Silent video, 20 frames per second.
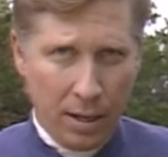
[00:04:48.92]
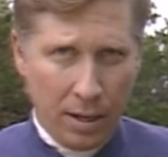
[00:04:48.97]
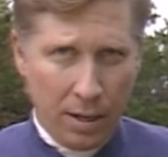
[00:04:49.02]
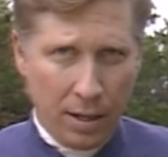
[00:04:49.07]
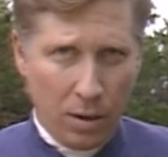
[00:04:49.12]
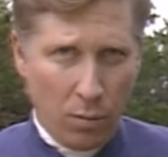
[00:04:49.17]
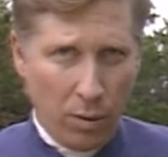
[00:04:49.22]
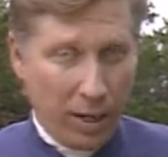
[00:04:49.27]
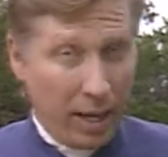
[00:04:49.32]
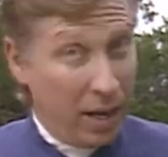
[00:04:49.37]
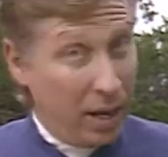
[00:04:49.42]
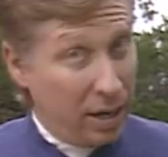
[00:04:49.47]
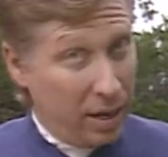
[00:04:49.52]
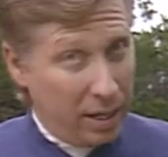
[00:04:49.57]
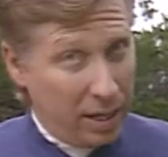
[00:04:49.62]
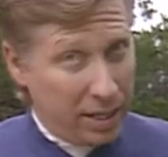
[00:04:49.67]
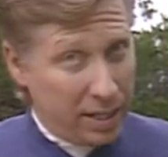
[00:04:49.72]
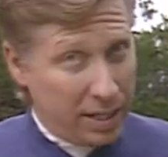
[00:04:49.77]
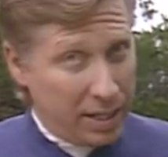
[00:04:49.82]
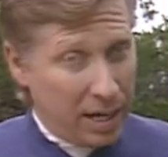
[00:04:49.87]
that we cannot
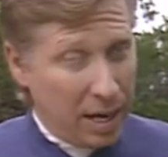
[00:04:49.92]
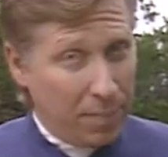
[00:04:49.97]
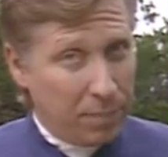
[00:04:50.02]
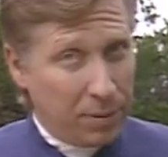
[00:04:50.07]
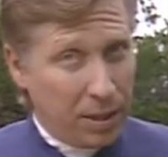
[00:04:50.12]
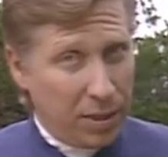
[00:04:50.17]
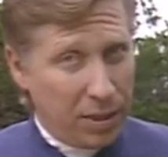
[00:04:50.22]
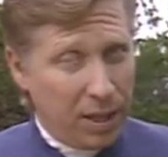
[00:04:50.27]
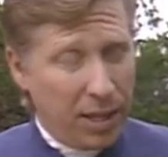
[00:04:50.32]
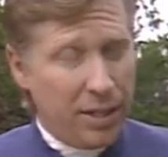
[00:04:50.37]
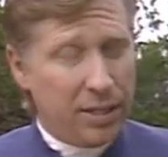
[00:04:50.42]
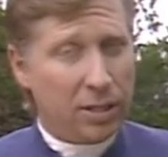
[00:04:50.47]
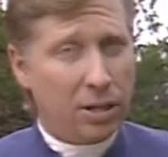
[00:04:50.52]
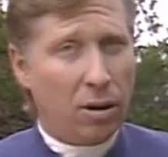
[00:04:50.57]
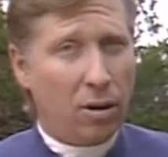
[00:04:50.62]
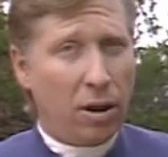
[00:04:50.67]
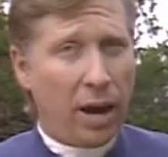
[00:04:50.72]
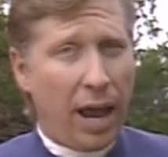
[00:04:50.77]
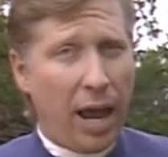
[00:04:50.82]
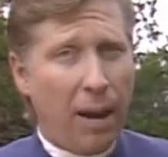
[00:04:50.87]
accept the things that
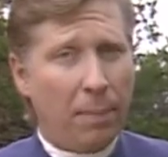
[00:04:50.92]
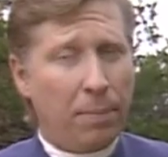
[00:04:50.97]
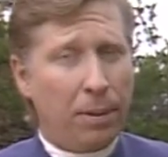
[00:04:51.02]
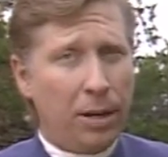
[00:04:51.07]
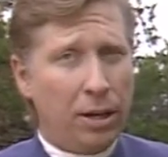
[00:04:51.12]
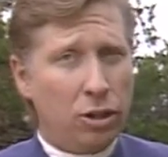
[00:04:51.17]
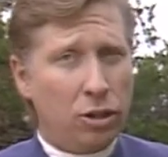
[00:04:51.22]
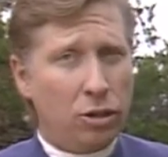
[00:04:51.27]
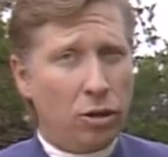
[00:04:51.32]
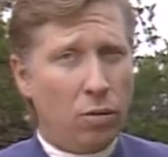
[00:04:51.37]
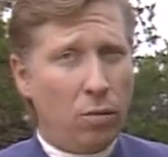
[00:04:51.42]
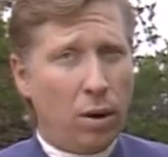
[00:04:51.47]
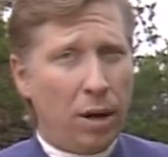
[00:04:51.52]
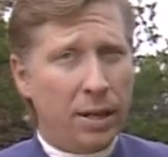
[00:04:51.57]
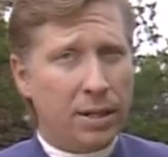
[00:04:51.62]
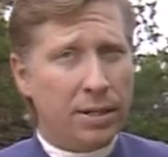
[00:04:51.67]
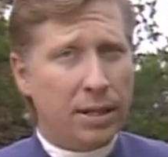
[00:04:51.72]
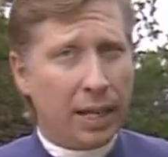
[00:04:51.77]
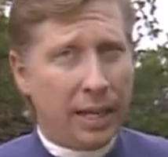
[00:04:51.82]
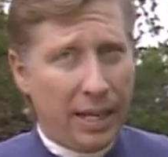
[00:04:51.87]
are happening to
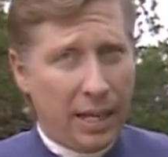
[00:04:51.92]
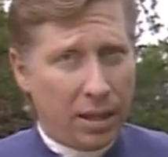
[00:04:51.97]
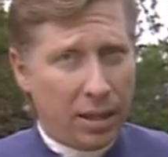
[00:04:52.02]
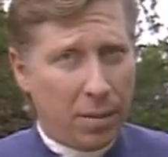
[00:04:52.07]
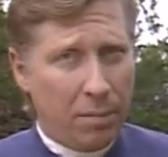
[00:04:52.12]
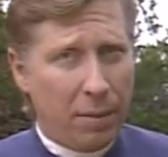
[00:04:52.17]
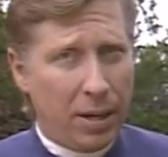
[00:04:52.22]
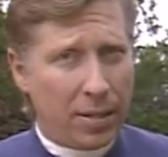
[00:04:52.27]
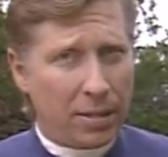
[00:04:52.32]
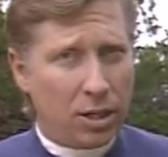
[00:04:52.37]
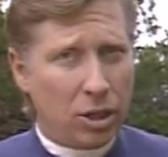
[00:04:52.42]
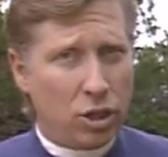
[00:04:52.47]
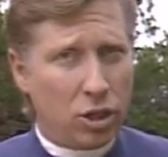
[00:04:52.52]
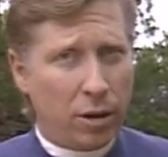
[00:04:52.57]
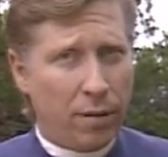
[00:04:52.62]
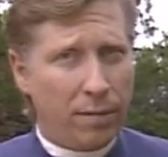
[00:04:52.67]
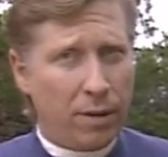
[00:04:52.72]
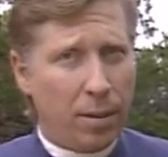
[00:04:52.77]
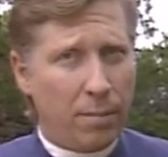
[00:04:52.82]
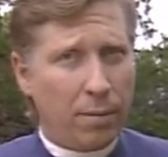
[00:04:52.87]
us and get the message
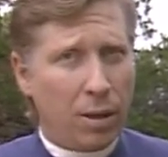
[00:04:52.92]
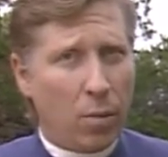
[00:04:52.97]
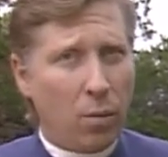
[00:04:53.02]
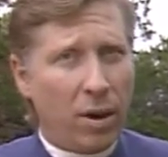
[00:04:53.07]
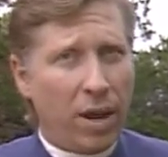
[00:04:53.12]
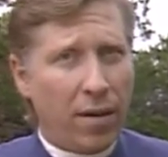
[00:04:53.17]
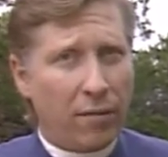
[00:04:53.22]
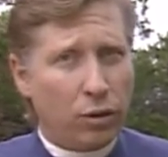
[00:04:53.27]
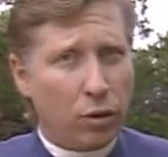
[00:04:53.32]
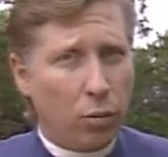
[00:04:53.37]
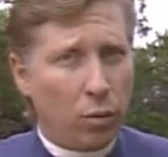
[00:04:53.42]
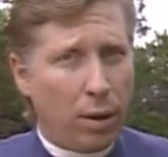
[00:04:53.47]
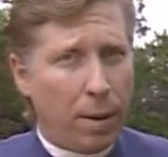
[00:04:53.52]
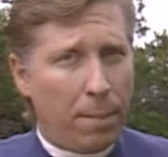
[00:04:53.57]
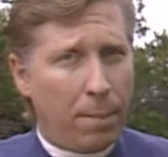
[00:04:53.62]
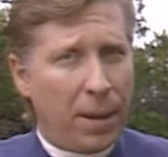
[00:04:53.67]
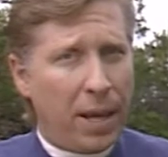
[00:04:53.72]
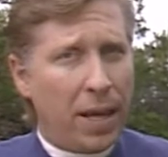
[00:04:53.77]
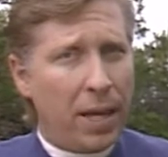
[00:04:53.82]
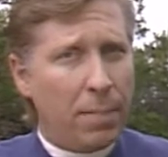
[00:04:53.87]
of them, that we have to
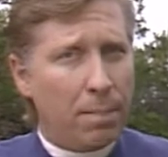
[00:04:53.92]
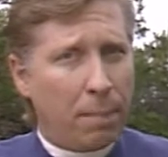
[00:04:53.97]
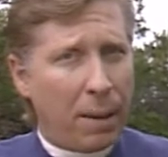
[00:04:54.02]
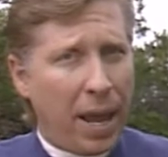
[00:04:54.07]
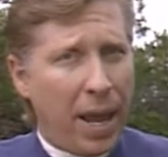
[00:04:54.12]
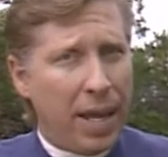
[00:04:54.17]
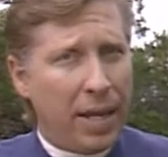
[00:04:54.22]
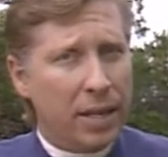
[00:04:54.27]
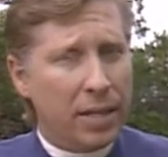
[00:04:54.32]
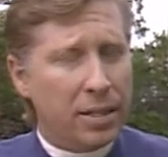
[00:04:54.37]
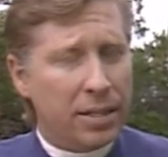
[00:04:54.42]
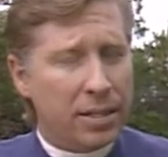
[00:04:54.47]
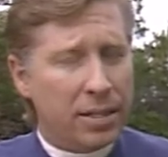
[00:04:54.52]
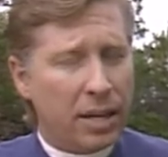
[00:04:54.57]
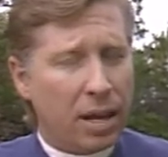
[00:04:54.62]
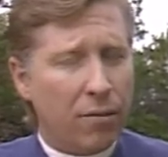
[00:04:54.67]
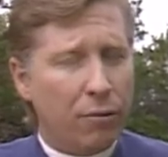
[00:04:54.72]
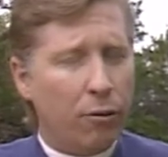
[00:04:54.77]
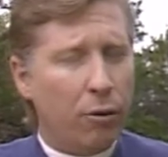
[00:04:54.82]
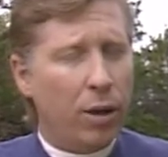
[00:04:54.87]
repeat pain and
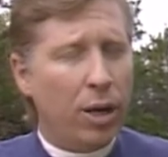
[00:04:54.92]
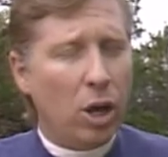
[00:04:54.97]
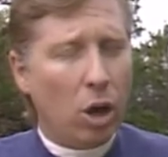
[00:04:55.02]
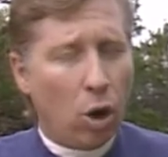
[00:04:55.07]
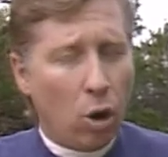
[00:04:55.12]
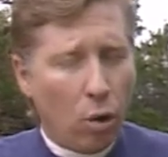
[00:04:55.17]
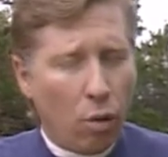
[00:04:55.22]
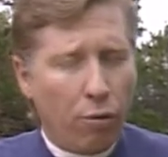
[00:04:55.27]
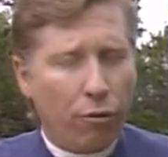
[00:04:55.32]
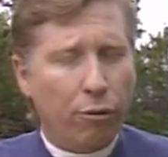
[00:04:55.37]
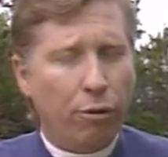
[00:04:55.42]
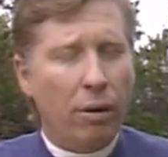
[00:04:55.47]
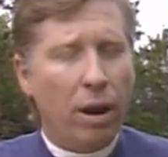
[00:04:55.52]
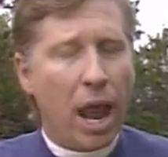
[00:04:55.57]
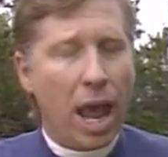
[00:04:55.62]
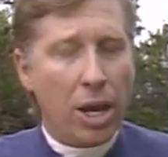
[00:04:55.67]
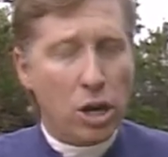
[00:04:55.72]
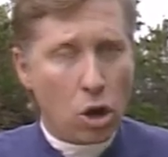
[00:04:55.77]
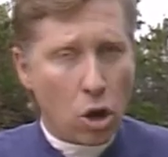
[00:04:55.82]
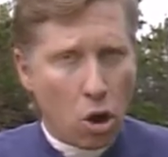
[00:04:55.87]
suffering over
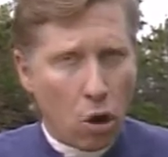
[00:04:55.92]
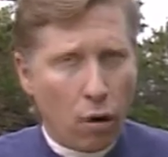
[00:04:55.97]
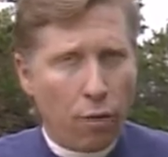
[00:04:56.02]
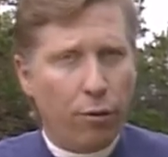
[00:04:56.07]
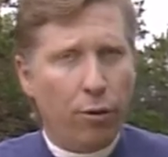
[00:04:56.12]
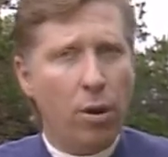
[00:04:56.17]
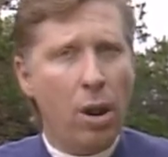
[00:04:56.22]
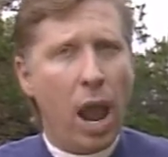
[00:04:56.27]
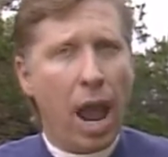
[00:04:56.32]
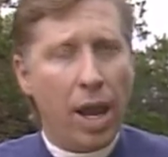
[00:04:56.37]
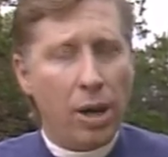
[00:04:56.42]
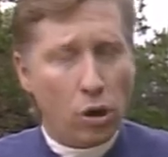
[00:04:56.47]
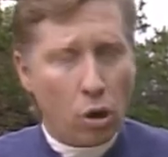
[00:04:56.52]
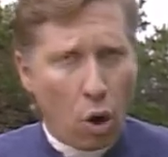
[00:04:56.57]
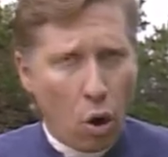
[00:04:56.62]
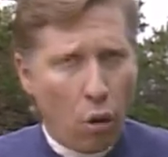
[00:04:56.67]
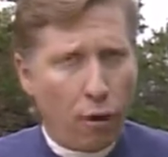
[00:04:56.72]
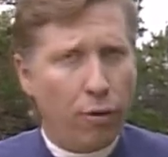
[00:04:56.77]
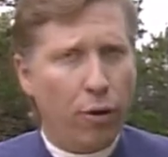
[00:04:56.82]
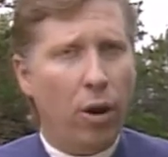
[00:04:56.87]
and over and
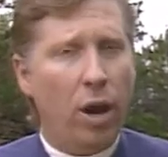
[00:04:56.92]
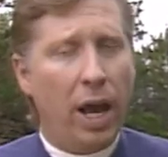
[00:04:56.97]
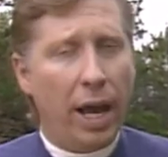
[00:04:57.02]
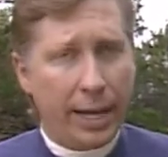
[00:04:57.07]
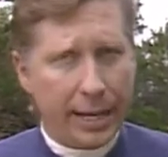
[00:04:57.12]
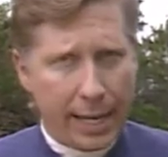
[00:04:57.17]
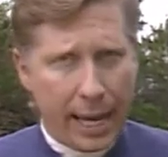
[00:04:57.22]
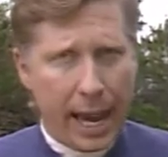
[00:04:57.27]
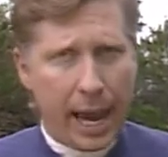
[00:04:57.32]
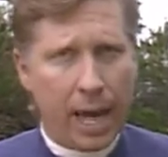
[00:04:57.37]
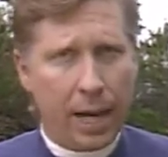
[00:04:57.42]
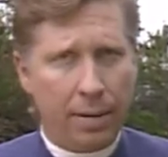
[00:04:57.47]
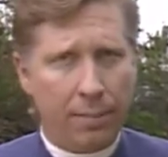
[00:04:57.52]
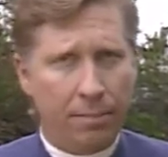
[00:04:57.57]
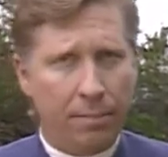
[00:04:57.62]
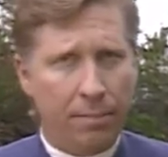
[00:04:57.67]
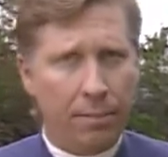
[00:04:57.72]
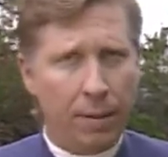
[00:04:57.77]
over again.